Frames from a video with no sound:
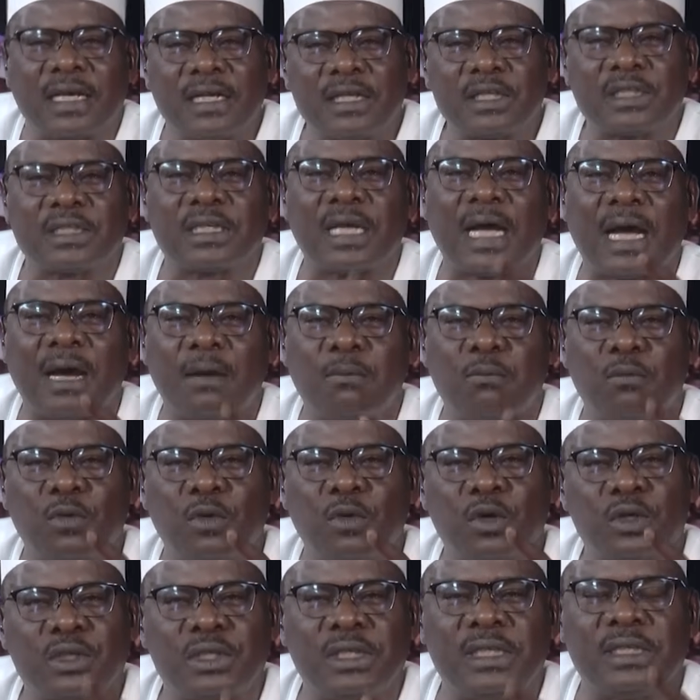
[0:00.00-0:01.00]
are
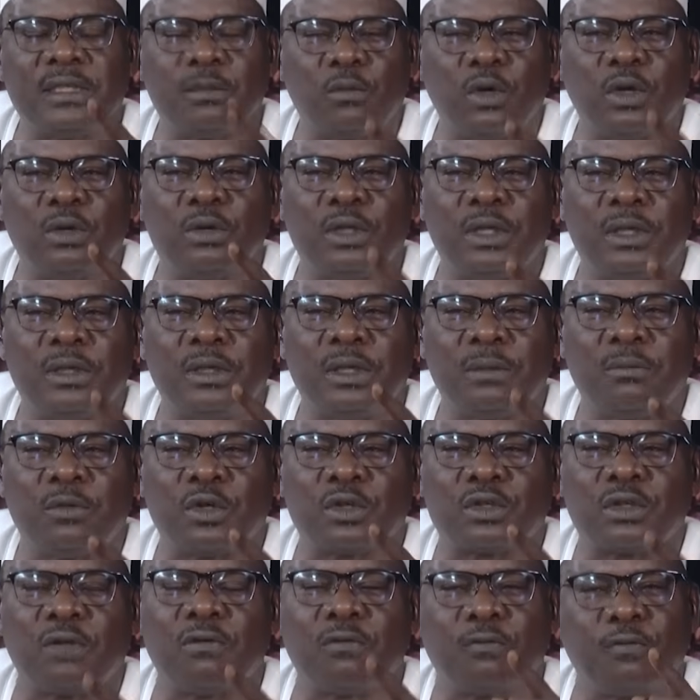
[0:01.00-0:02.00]
mostly the
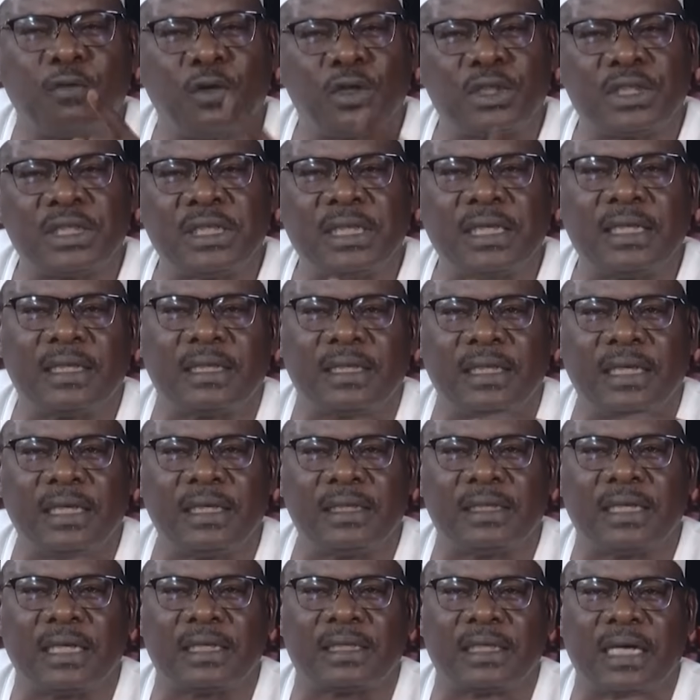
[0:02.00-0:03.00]
most unfortunate thing
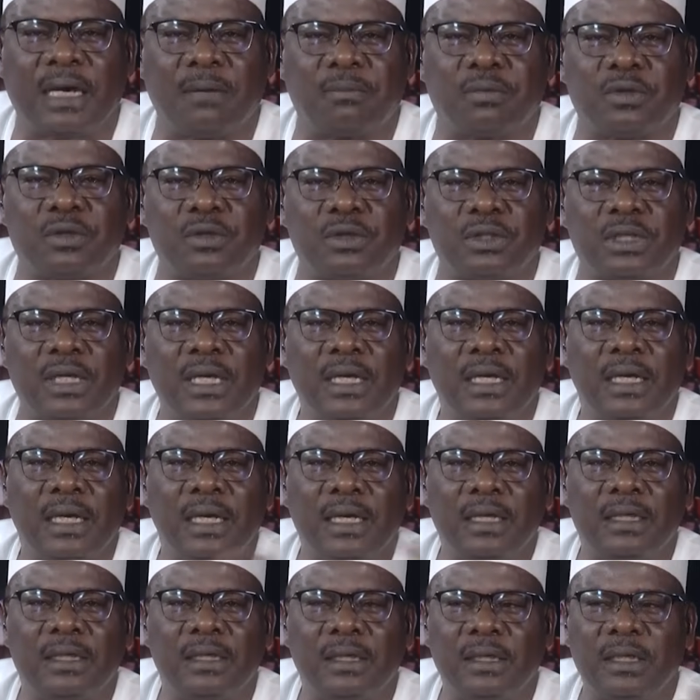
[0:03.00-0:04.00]
that happens
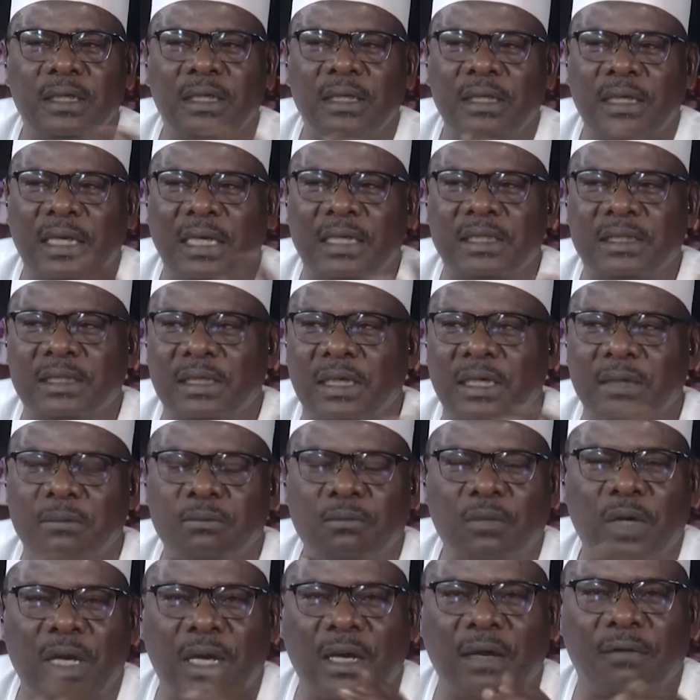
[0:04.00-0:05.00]
in the
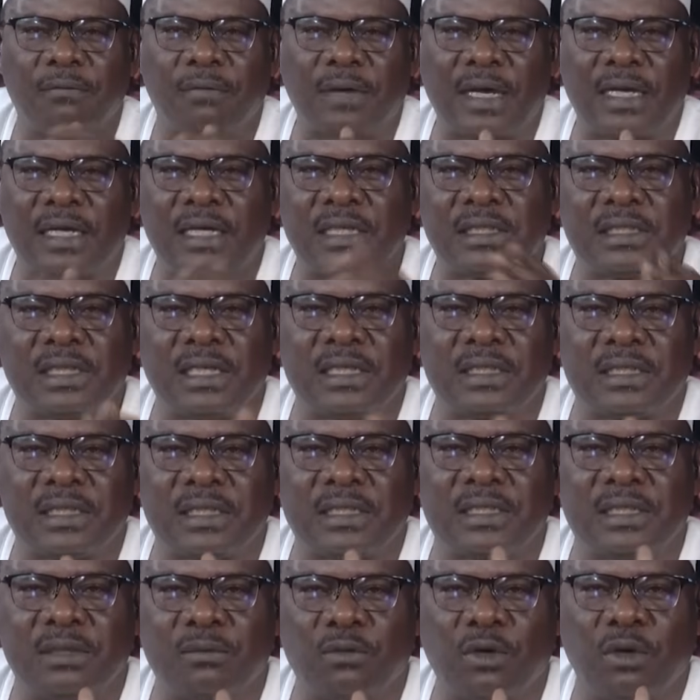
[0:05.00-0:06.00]
Nigerian financial
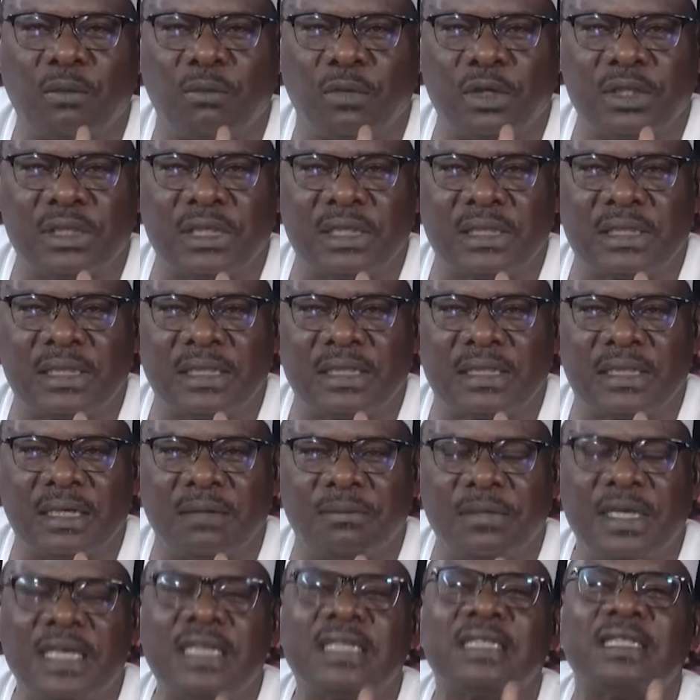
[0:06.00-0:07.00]
system or budget system
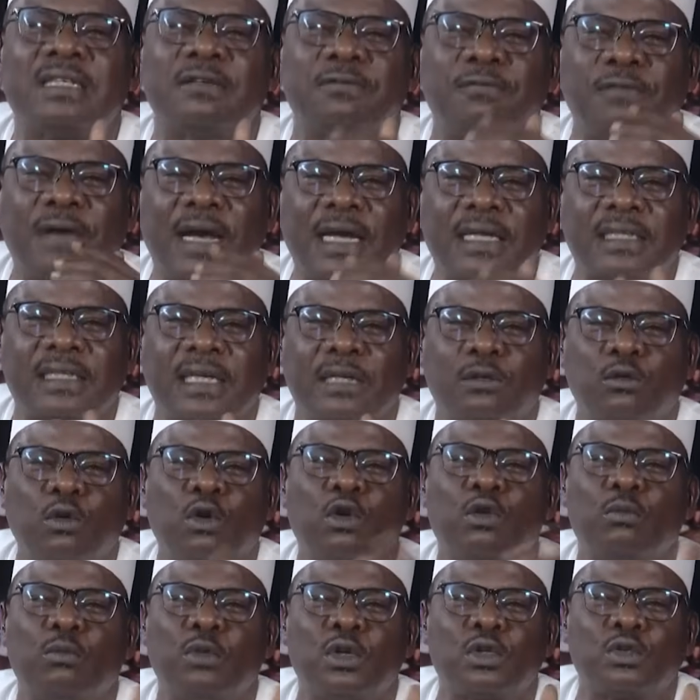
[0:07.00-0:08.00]
is the fact that
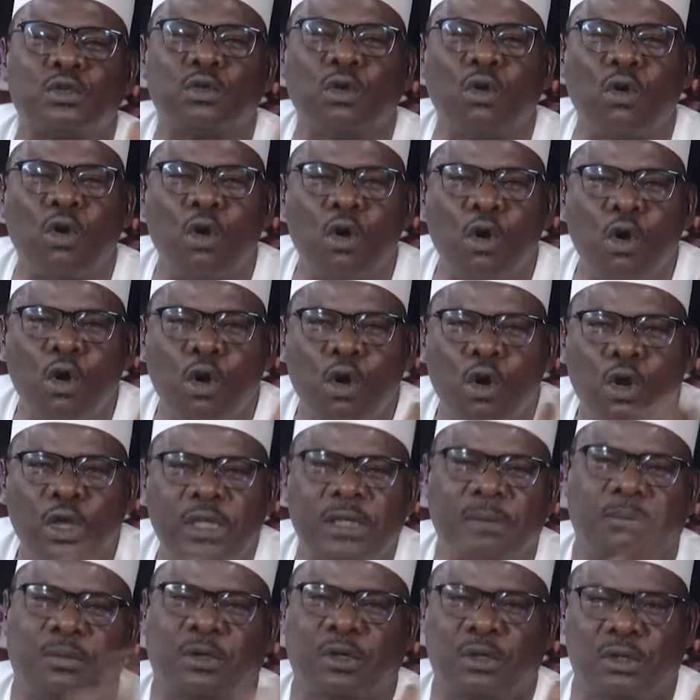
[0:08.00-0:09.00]
almost all the
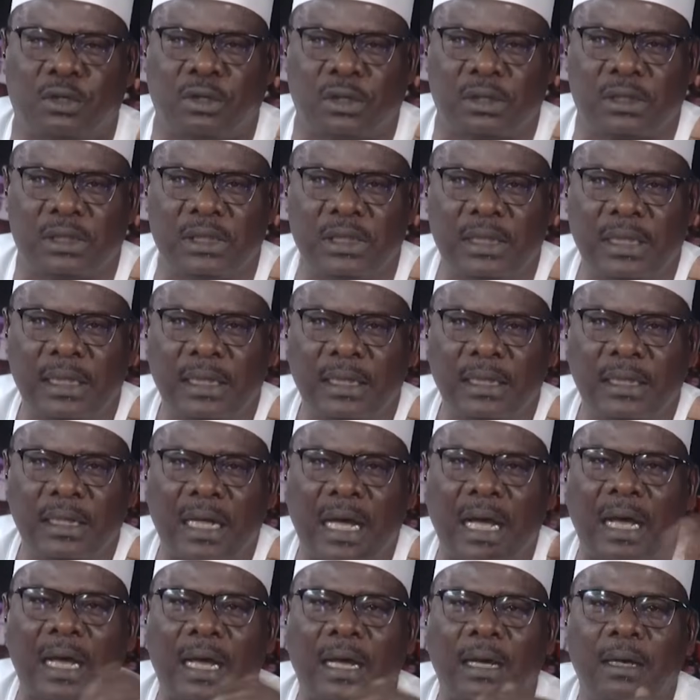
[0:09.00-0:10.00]
products
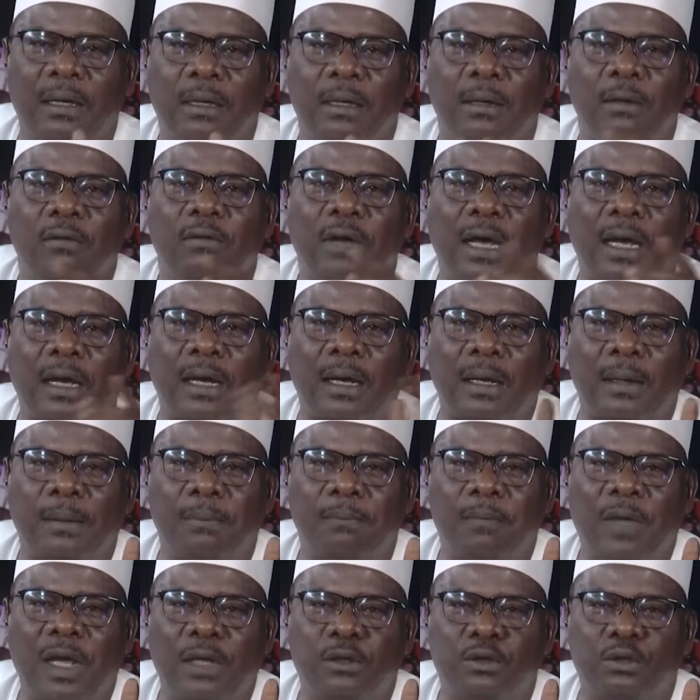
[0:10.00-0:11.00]
are
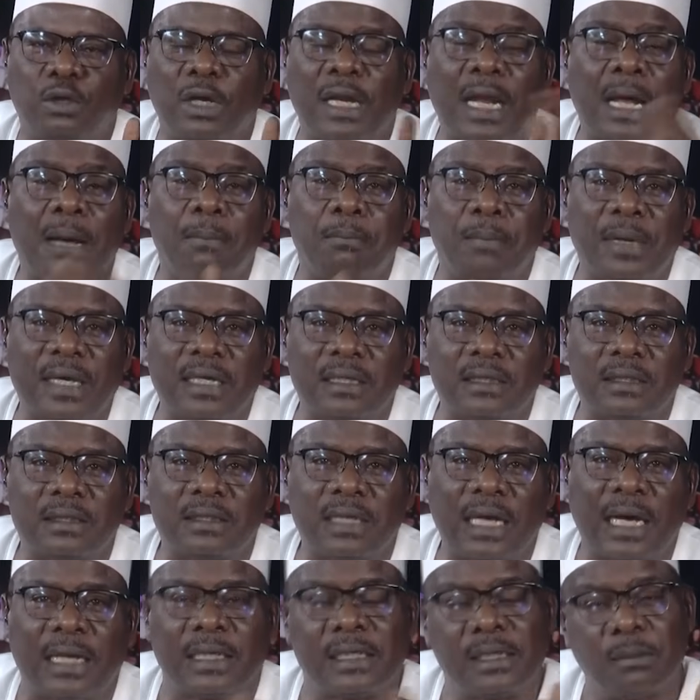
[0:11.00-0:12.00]
dollar-based,
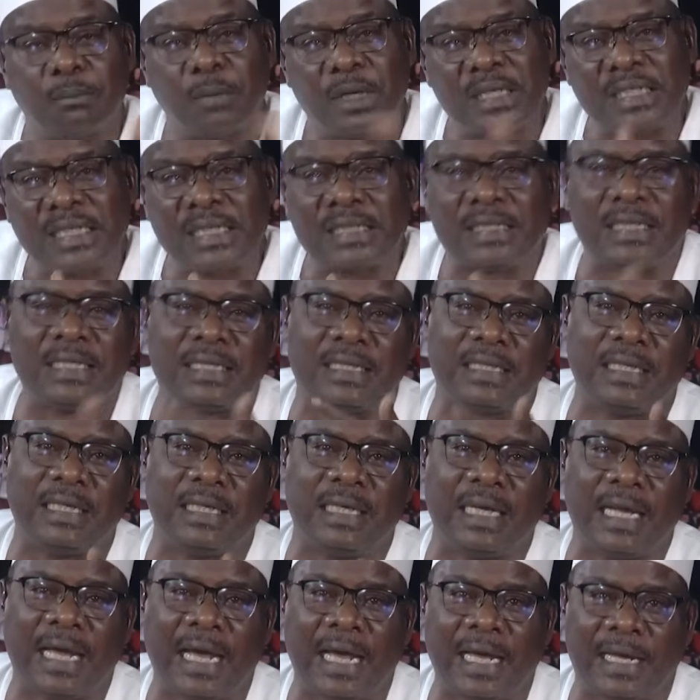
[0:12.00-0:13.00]
and the budget is in
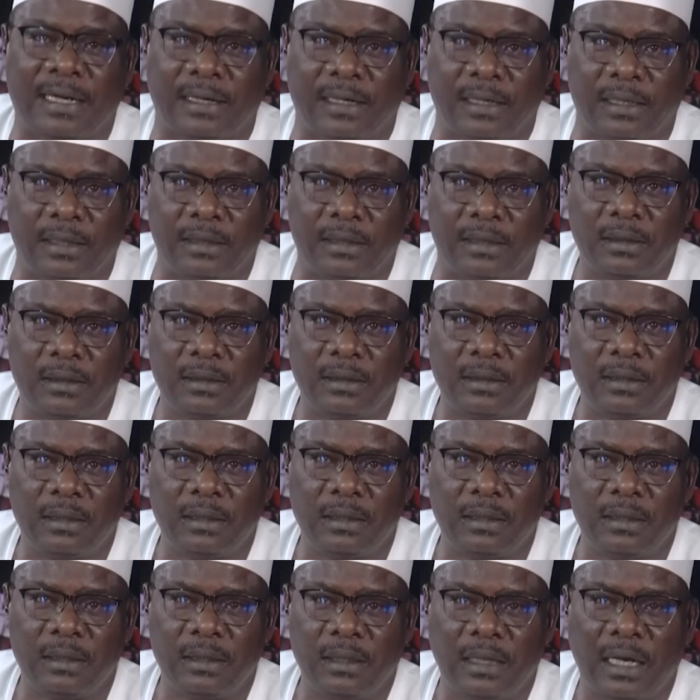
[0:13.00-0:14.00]
Naira.
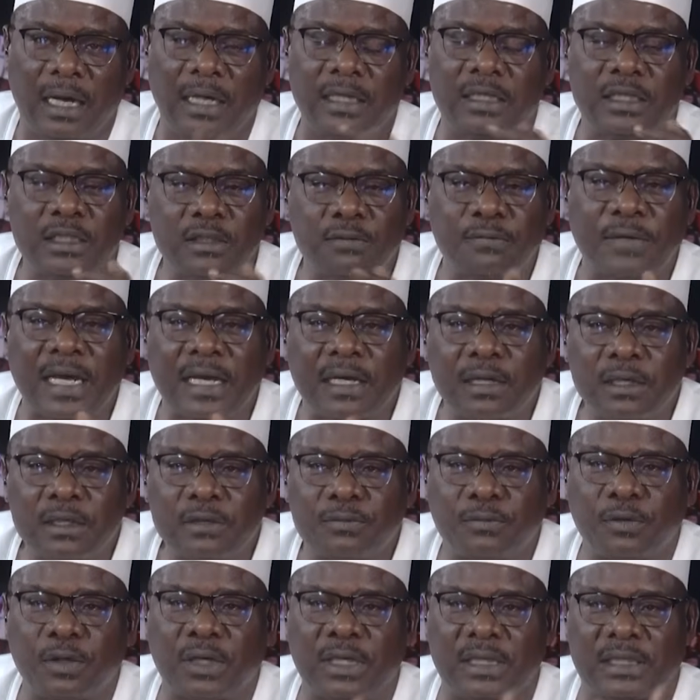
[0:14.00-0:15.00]
Okay. And these vehicles,
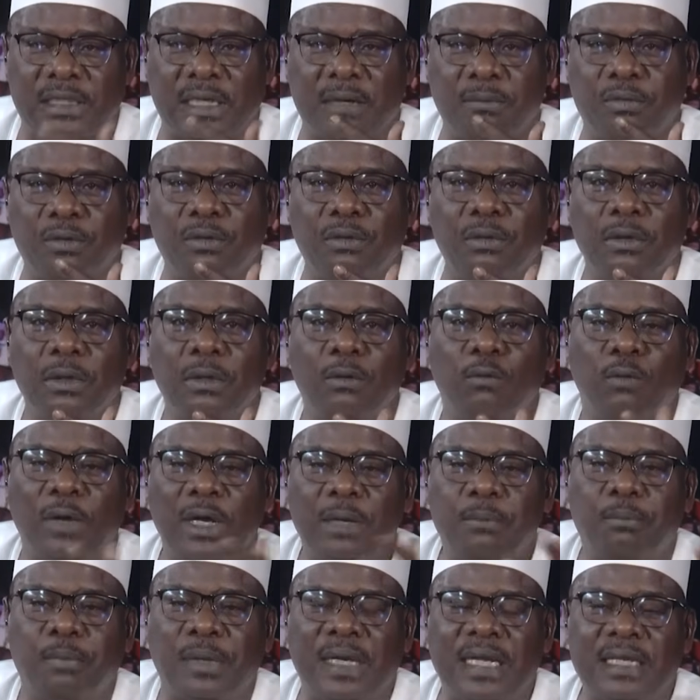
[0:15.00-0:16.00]
for example,
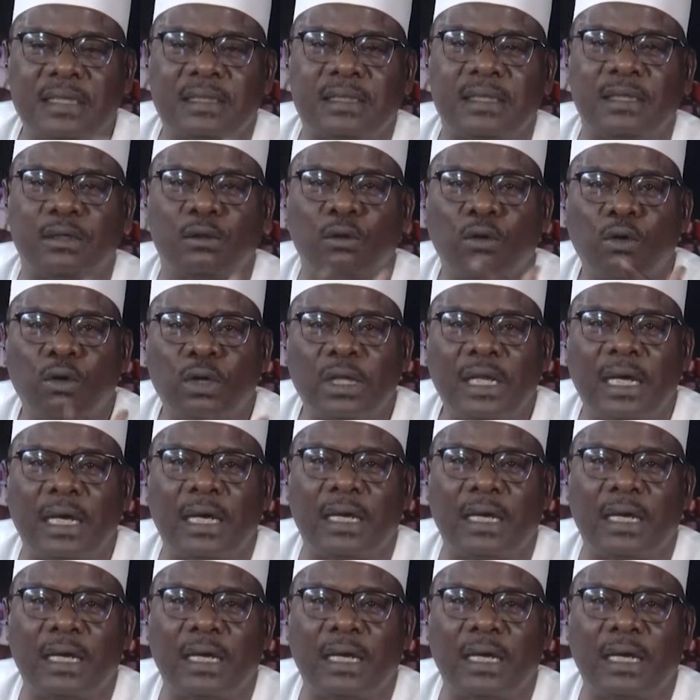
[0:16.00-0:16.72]
when placed in order and